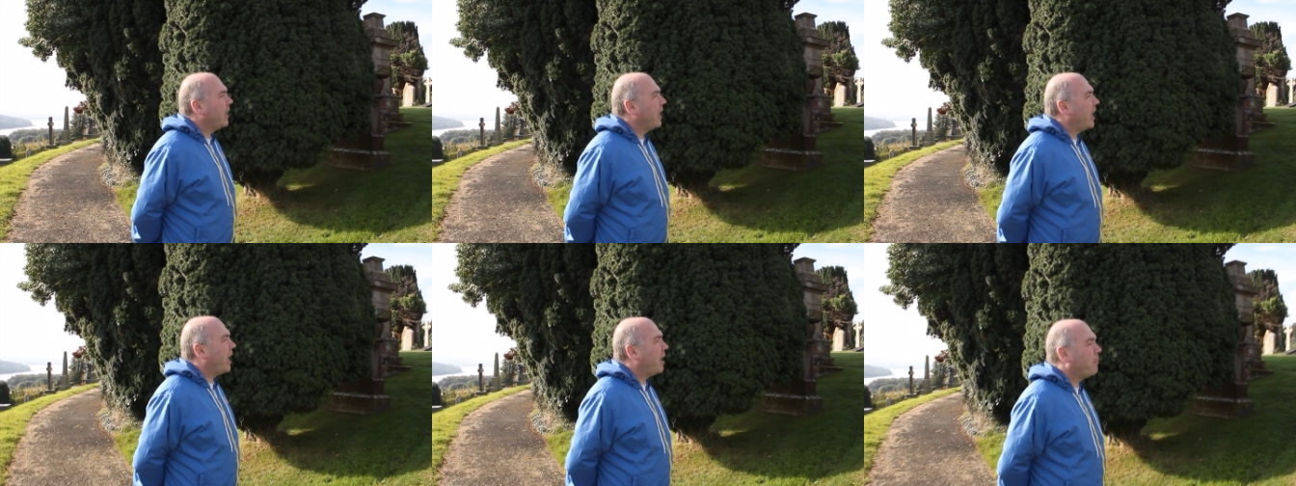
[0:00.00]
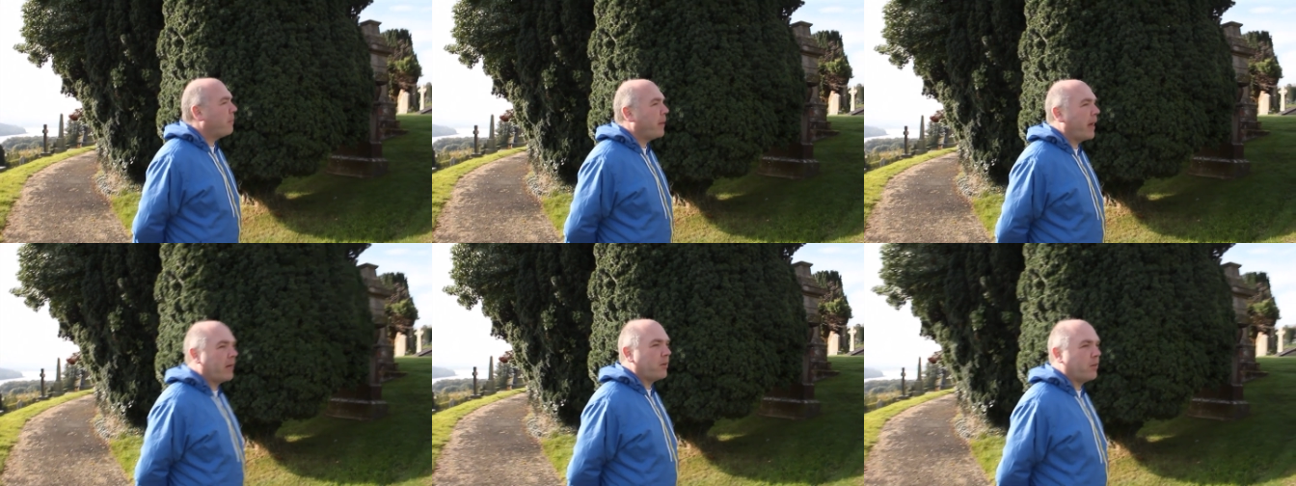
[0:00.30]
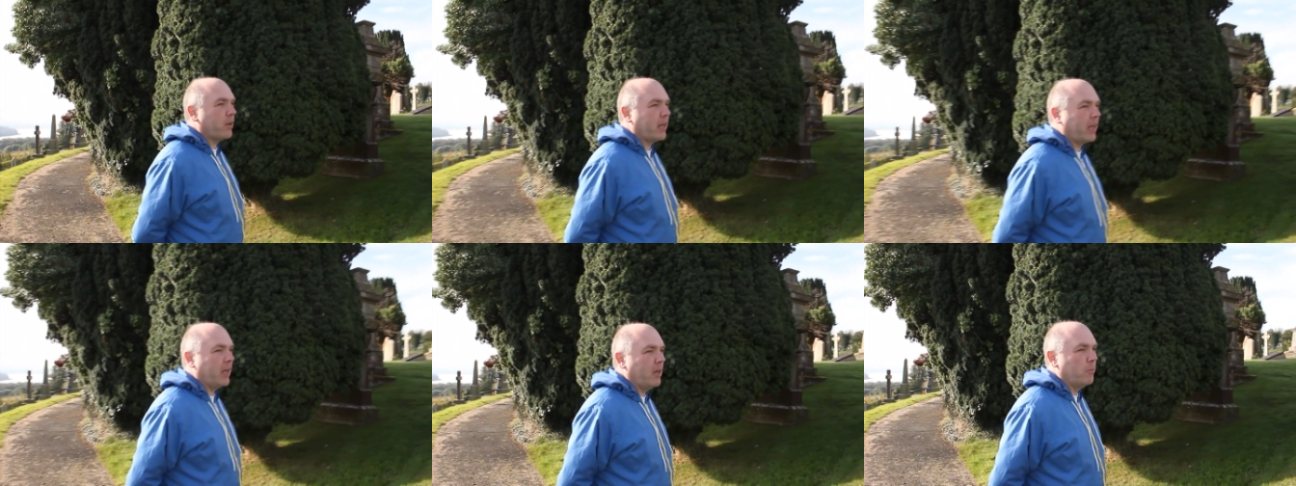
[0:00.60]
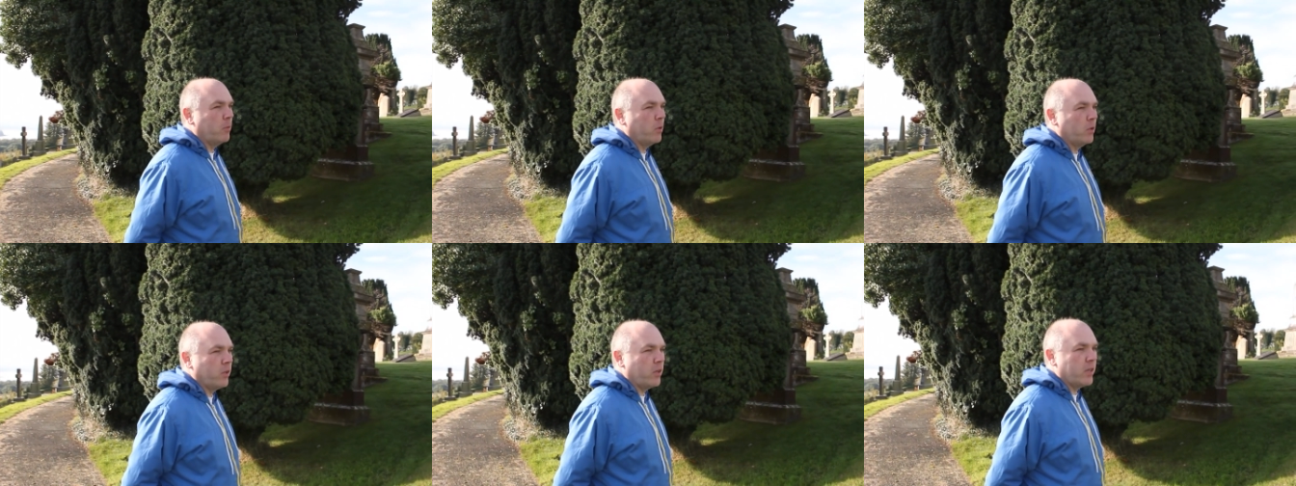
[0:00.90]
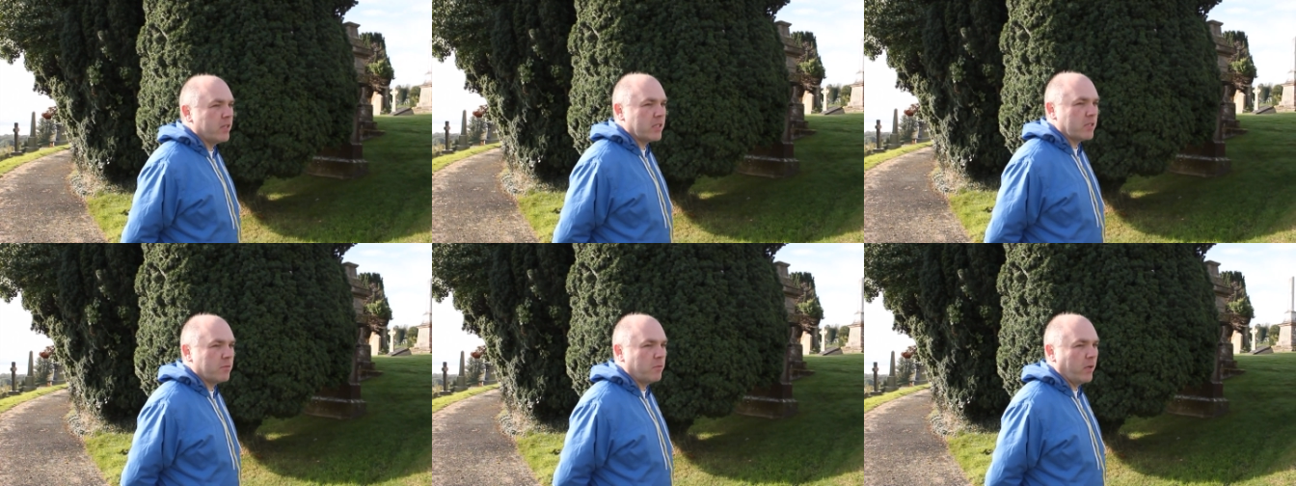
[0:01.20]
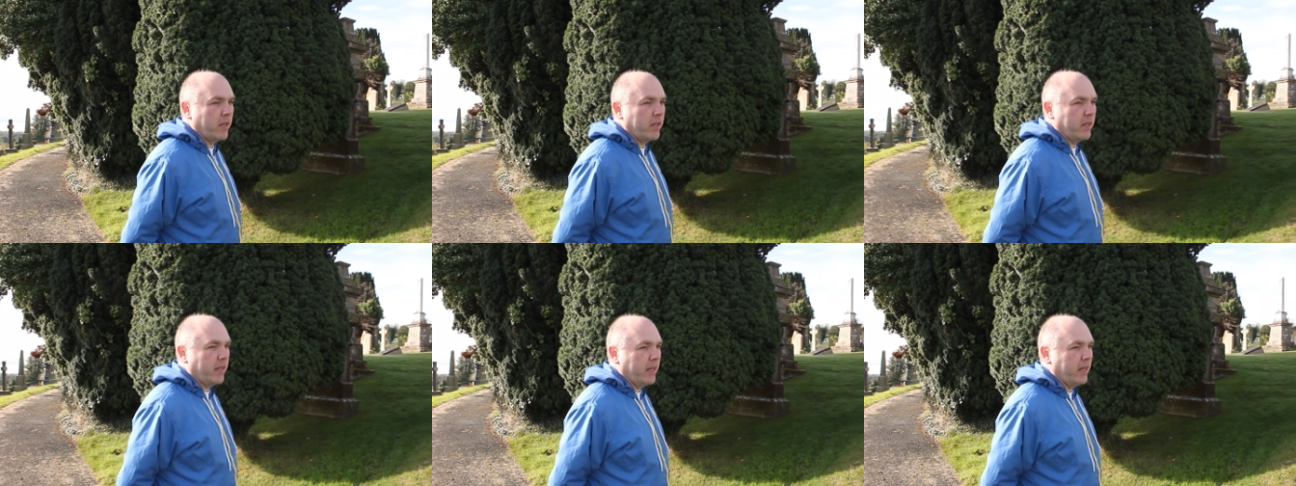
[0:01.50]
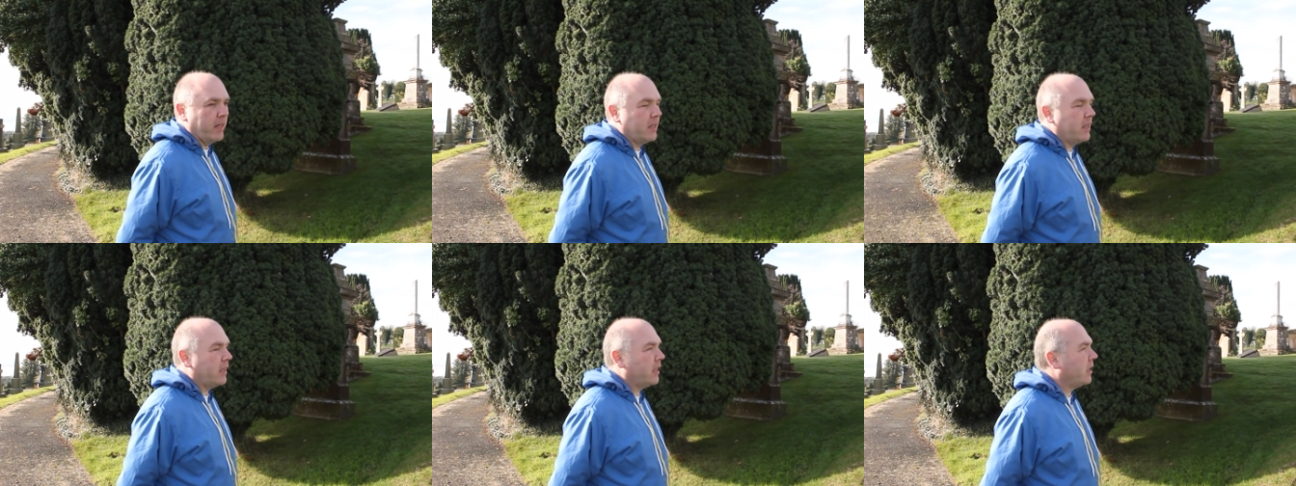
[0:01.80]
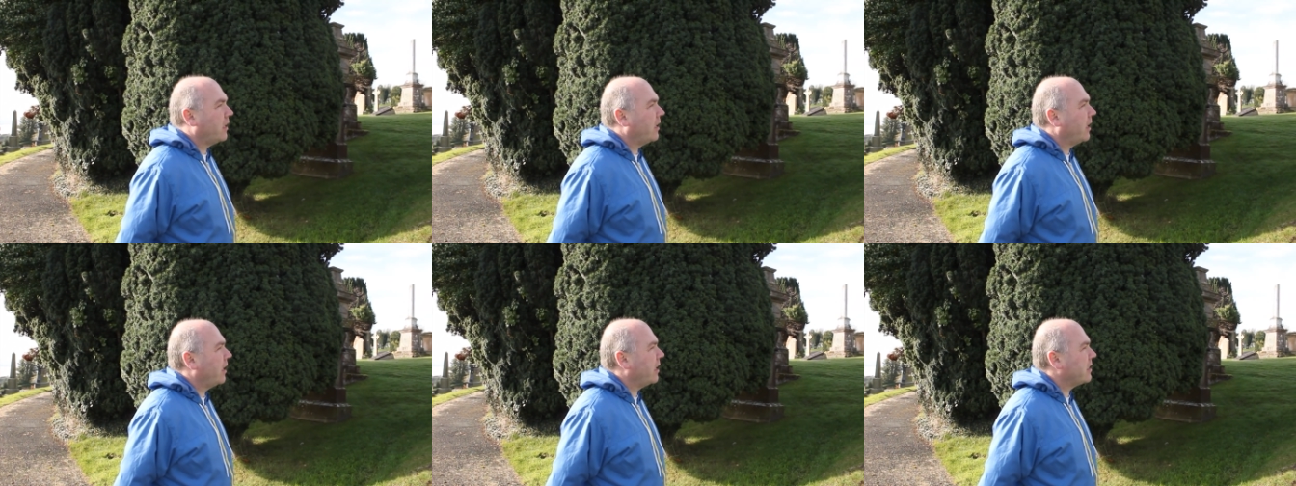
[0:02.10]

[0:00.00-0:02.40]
and Patrick Gilmore used his money then to,